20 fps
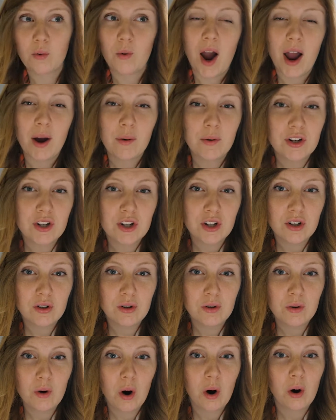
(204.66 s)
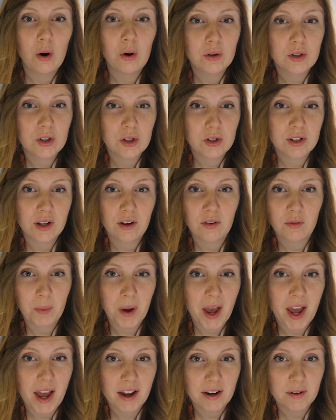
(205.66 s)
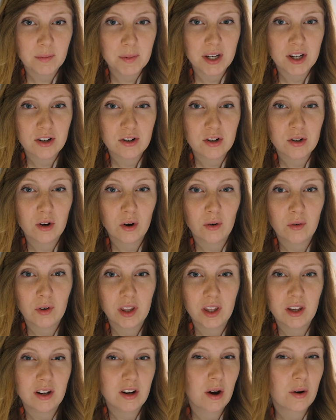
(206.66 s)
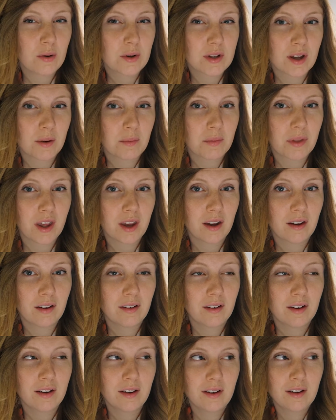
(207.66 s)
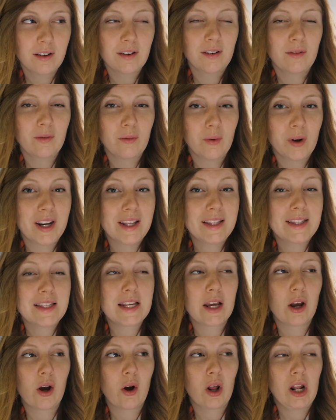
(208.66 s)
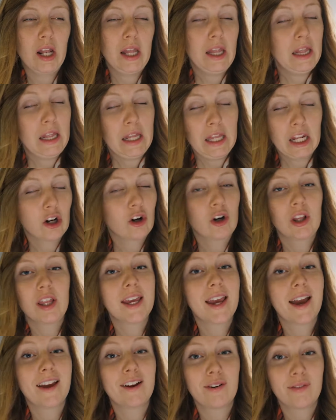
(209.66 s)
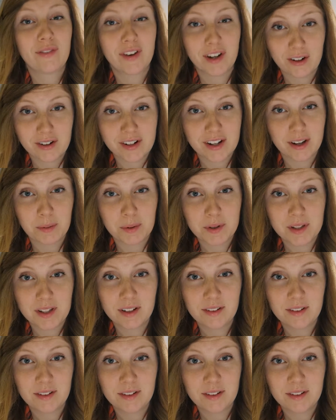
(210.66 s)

why would you hold yourself back because you don't really know something when it's literally at your fingertips?